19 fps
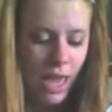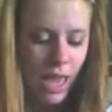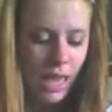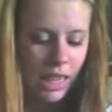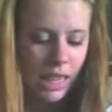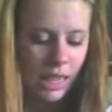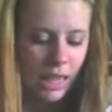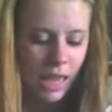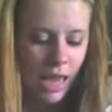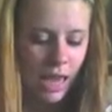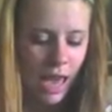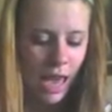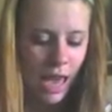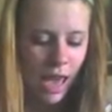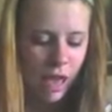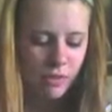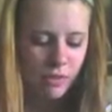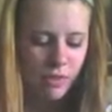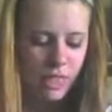And then they
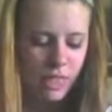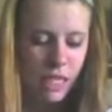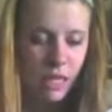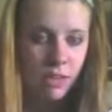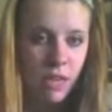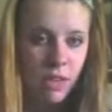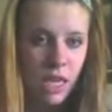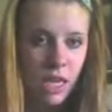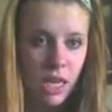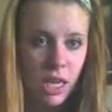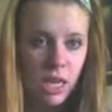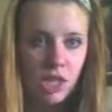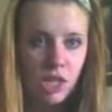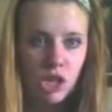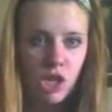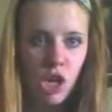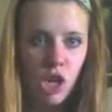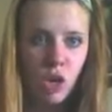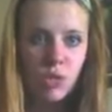have TV
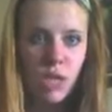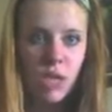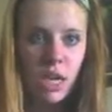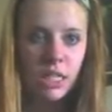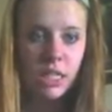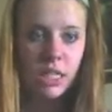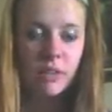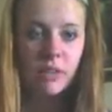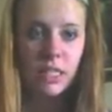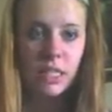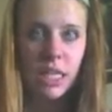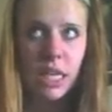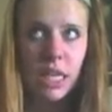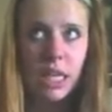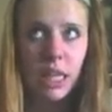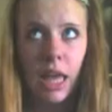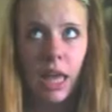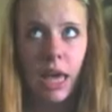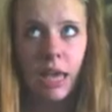shows on
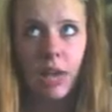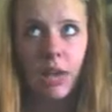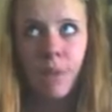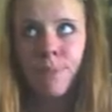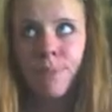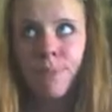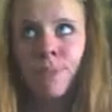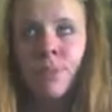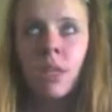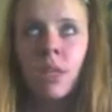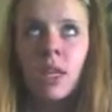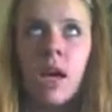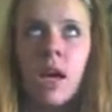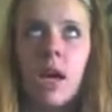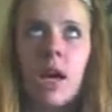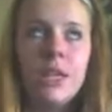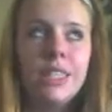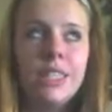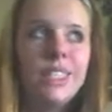DVD like
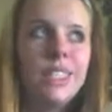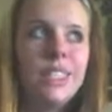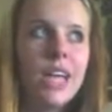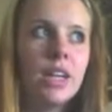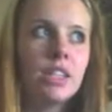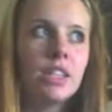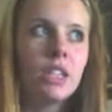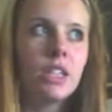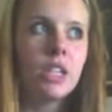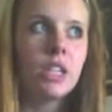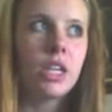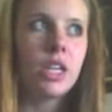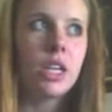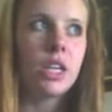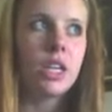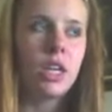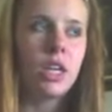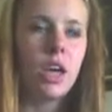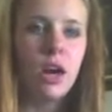
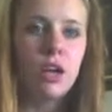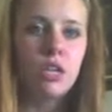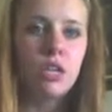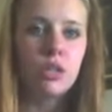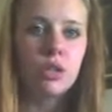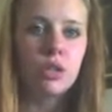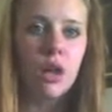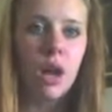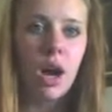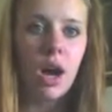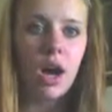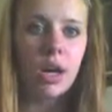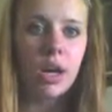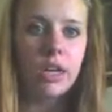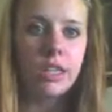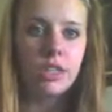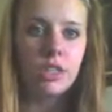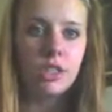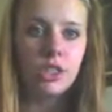Dexter,
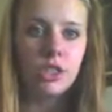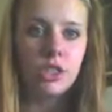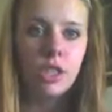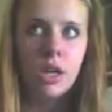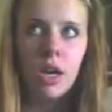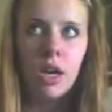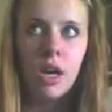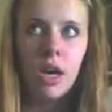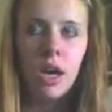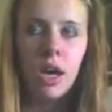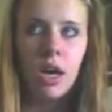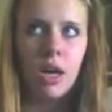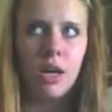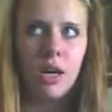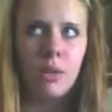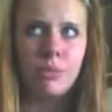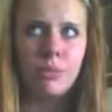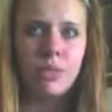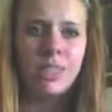Entourage,
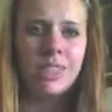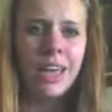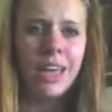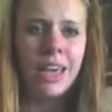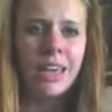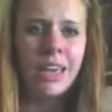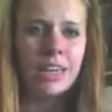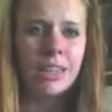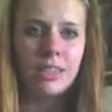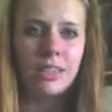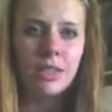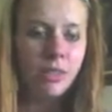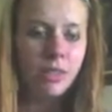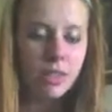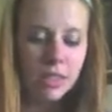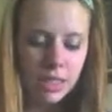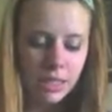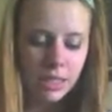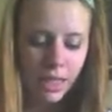Psych,
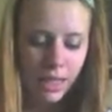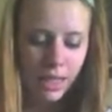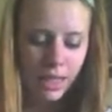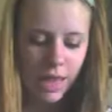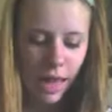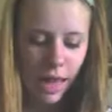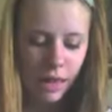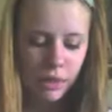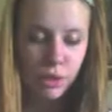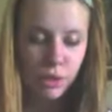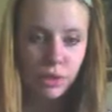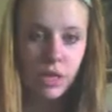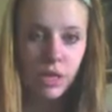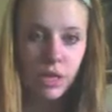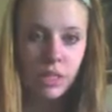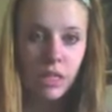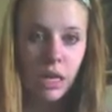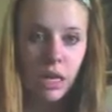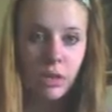different things like that. Those are
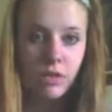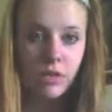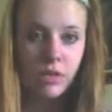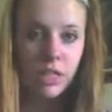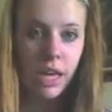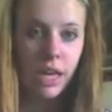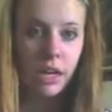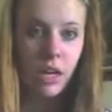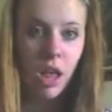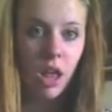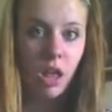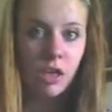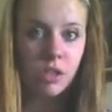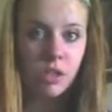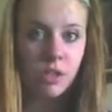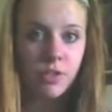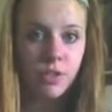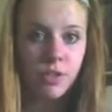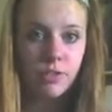on sale for $10
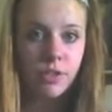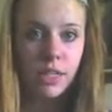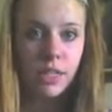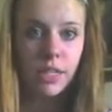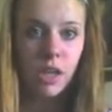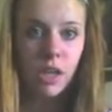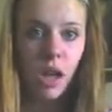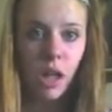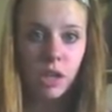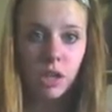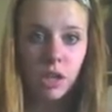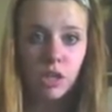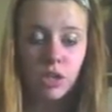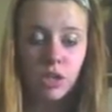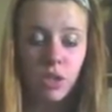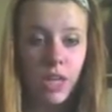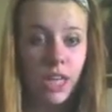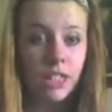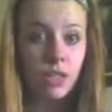or $15,
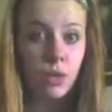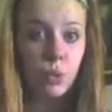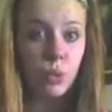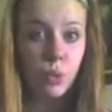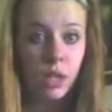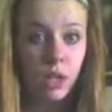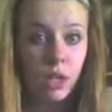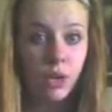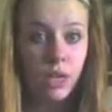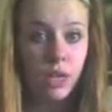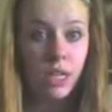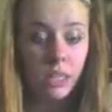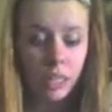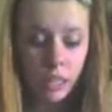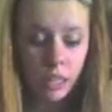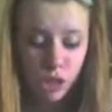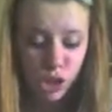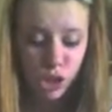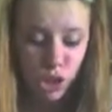so that's a really great
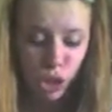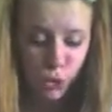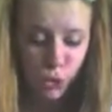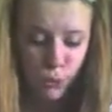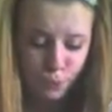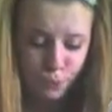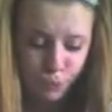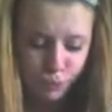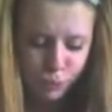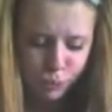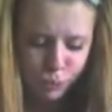deal too.